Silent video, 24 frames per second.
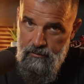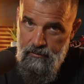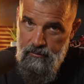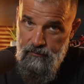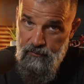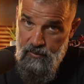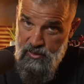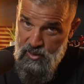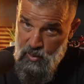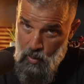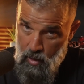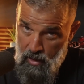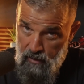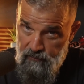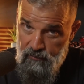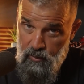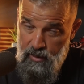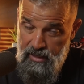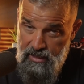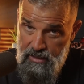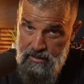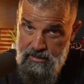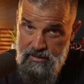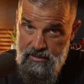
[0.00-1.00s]
for 12
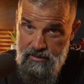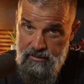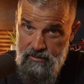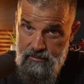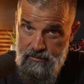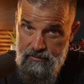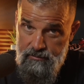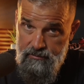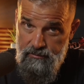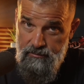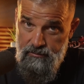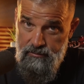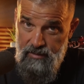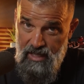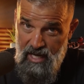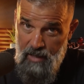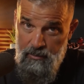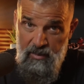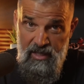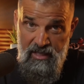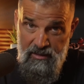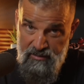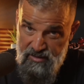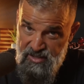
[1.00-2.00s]
weeks, I
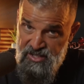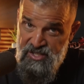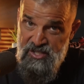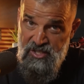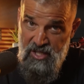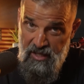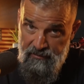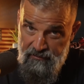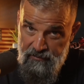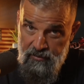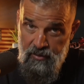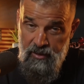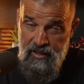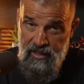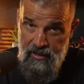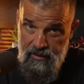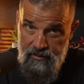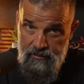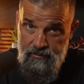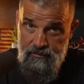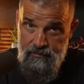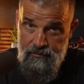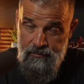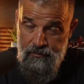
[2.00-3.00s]
mean
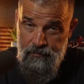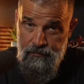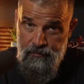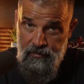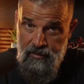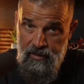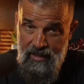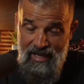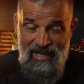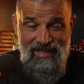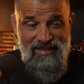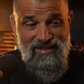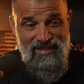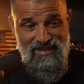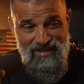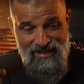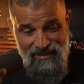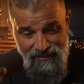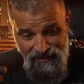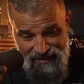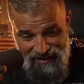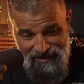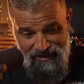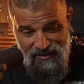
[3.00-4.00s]
suffering and
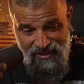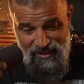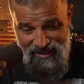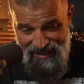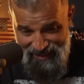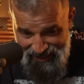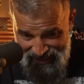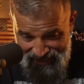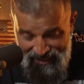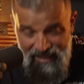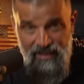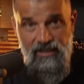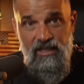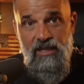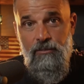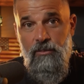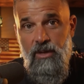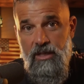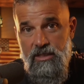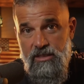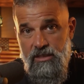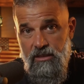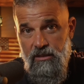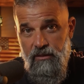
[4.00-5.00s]
still killing
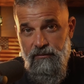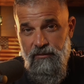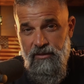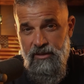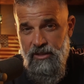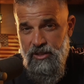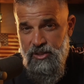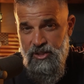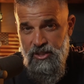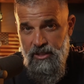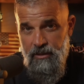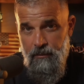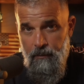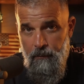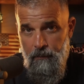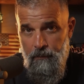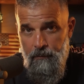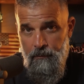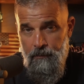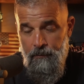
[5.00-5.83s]
myself in the gym,